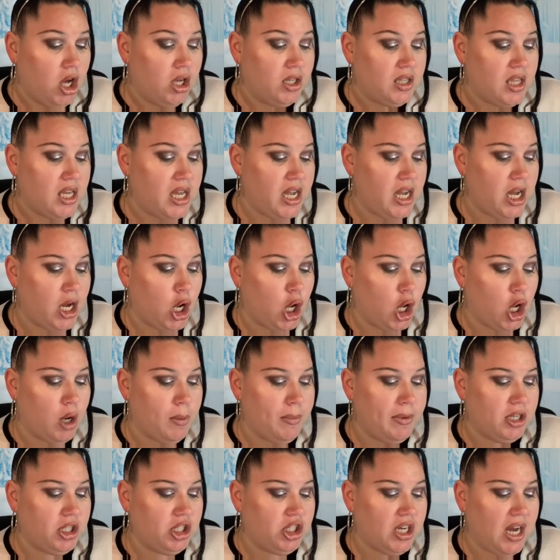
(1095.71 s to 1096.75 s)
The
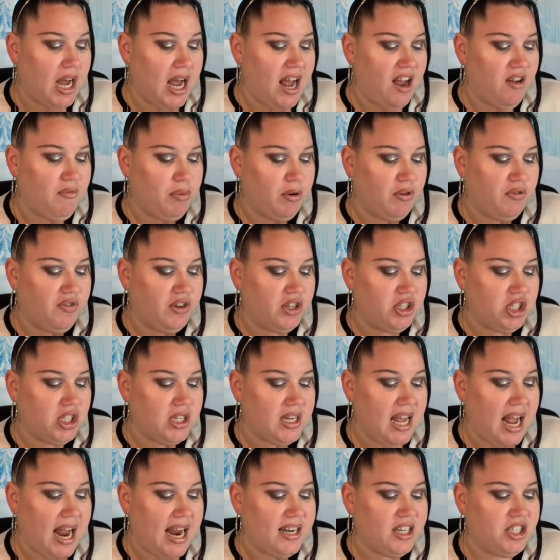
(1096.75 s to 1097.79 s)
Urban Jive Provision
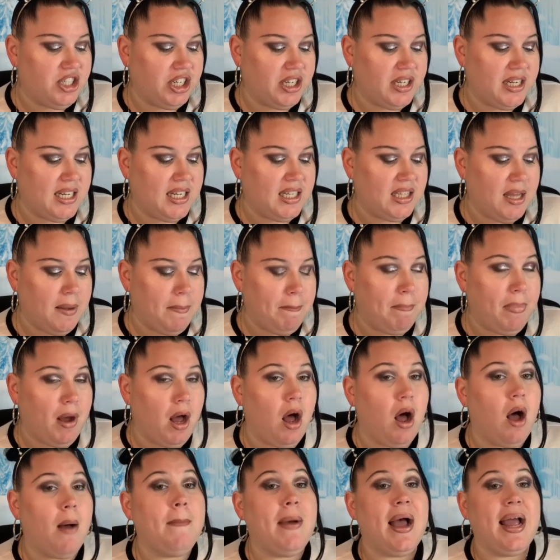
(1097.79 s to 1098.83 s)
Hydrating Lip Balm.